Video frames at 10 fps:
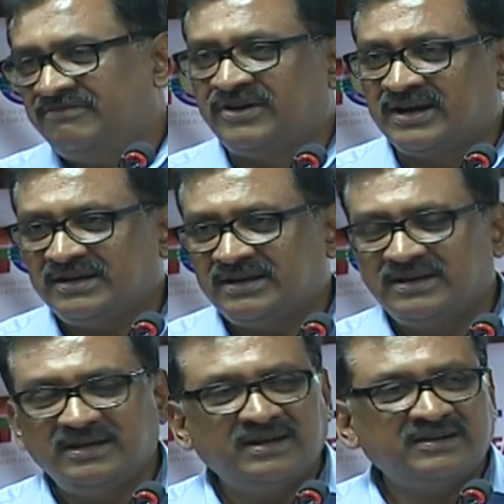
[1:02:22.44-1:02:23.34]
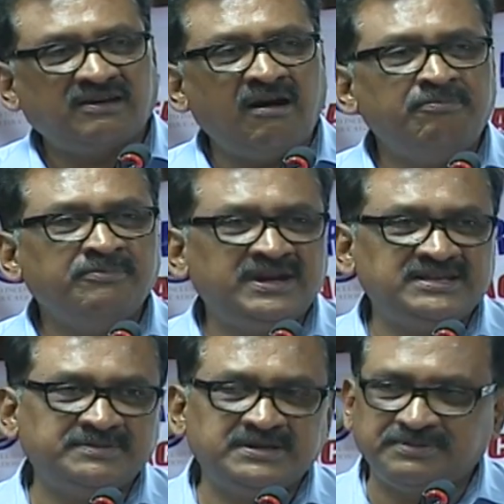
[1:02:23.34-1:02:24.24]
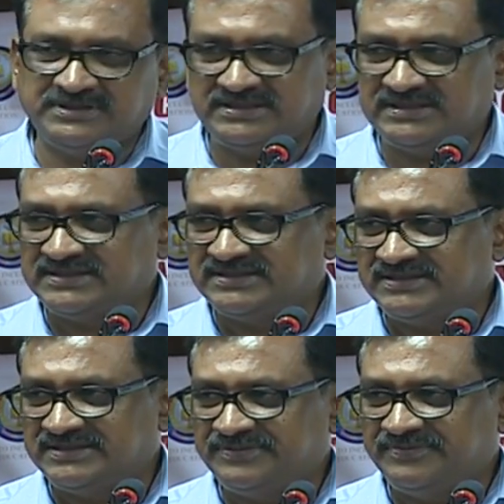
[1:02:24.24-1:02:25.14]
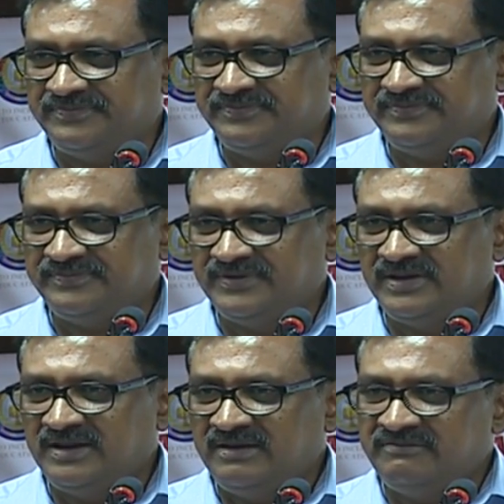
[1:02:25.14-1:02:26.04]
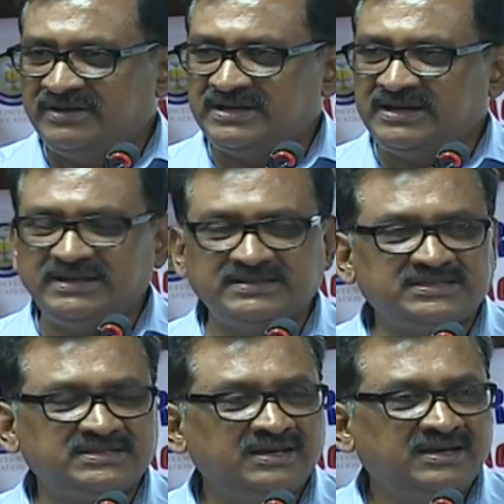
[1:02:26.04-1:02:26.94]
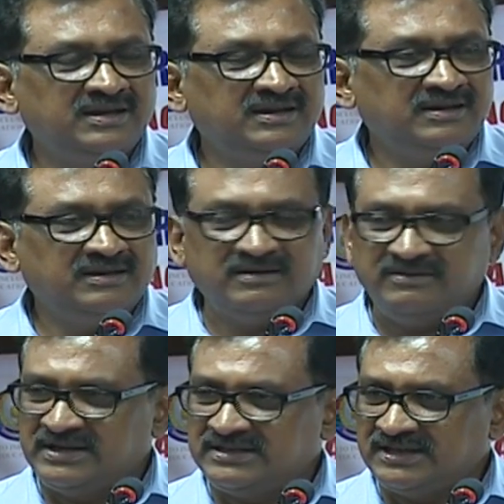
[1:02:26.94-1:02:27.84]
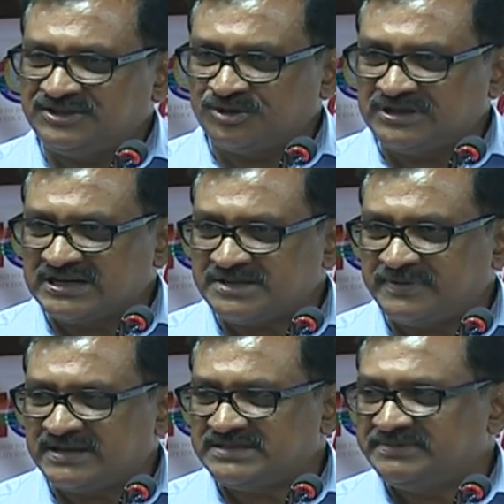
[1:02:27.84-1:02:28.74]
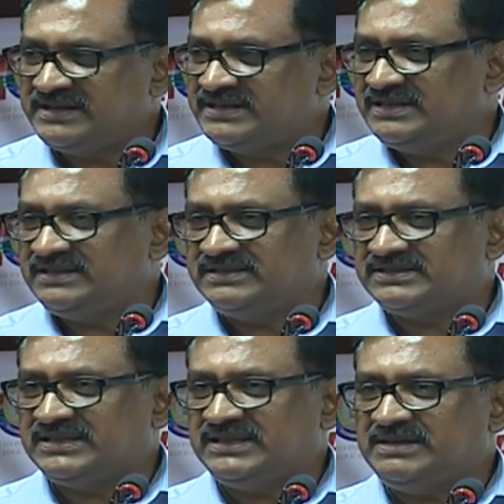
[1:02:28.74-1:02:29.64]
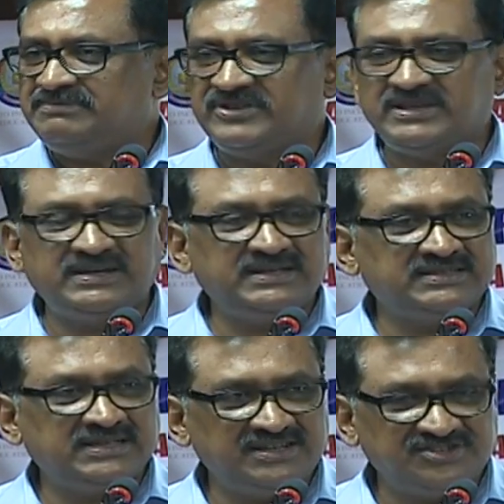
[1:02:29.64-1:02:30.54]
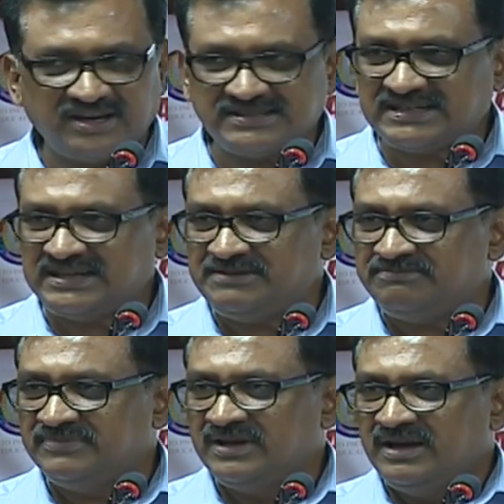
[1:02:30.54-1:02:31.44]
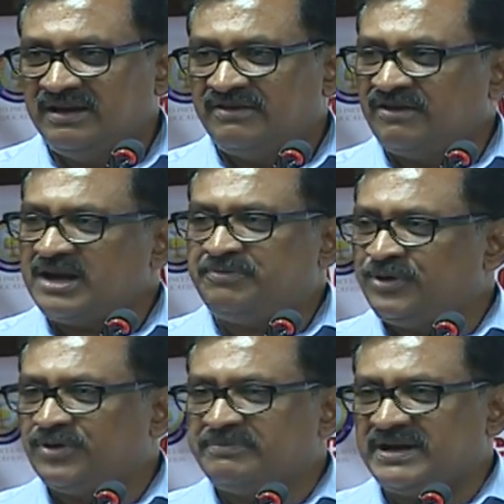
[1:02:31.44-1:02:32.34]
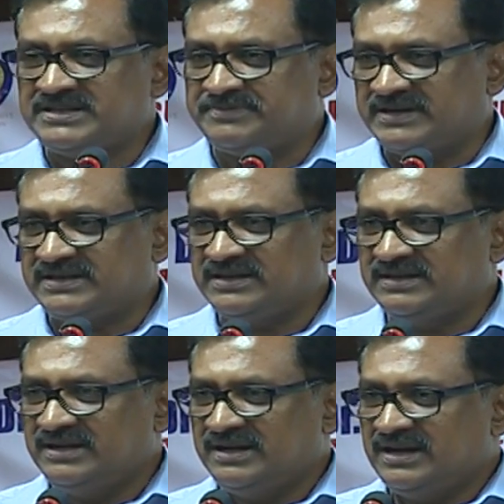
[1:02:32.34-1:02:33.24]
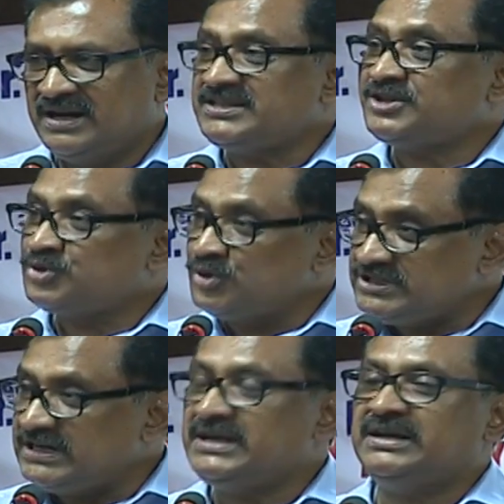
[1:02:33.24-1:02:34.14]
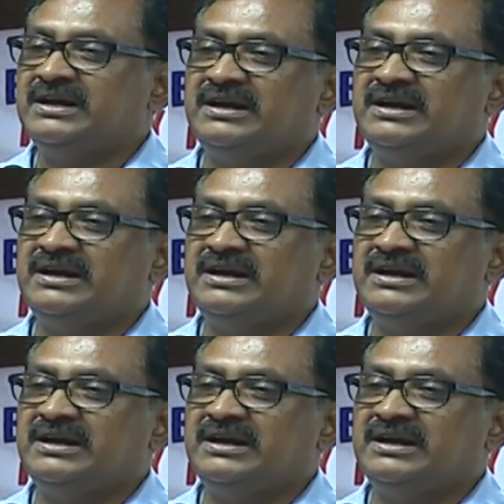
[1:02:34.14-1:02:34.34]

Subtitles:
for top management positions. Whether it is, what is that, social responsibility scheme, whether it is HR scheme, not pure management. It's a social